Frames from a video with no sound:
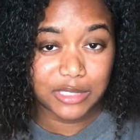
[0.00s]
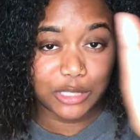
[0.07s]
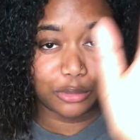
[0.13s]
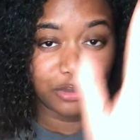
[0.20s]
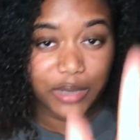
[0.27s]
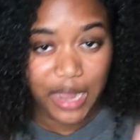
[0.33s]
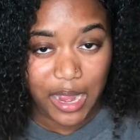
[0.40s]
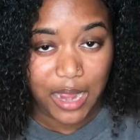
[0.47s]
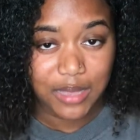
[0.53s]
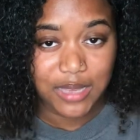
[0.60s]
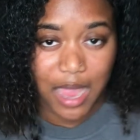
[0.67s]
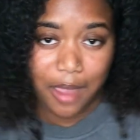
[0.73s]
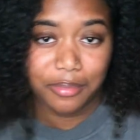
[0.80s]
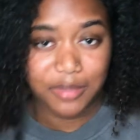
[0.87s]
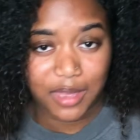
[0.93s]
today
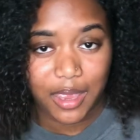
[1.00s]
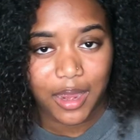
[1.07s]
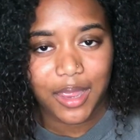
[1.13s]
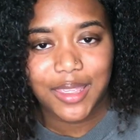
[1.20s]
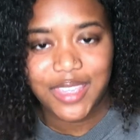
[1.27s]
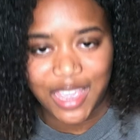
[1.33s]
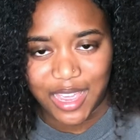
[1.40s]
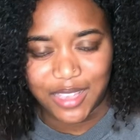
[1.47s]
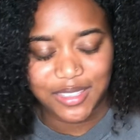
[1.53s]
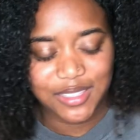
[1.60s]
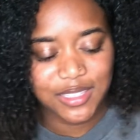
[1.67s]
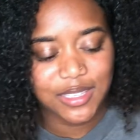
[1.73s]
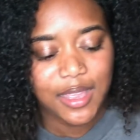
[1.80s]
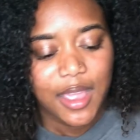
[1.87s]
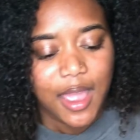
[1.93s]
type thing? Yes.